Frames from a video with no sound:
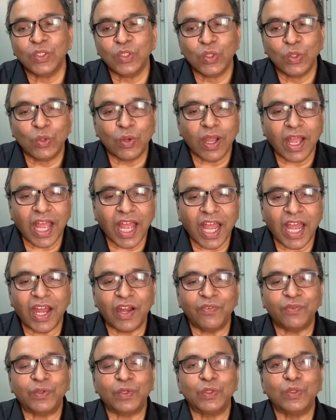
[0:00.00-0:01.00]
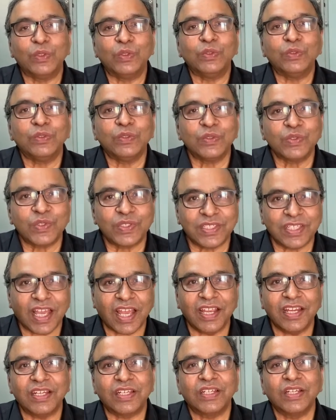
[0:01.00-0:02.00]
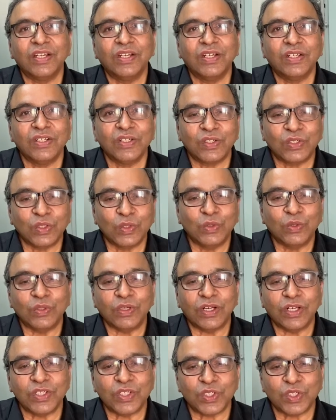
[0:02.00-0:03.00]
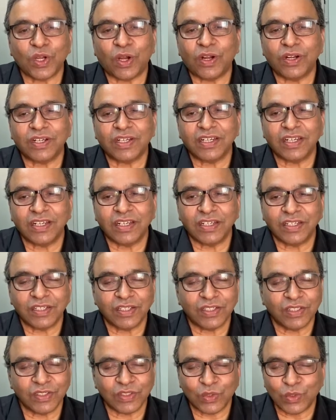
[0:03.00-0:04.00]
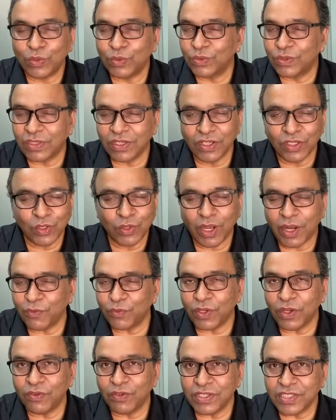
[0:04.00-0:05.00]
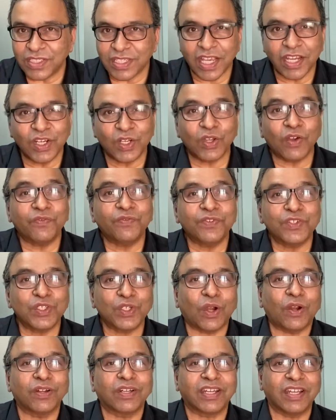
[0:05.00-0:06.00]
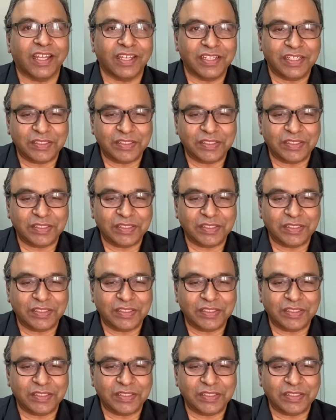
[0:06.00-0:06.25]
you have to sight to a short you have to have a sight of short line.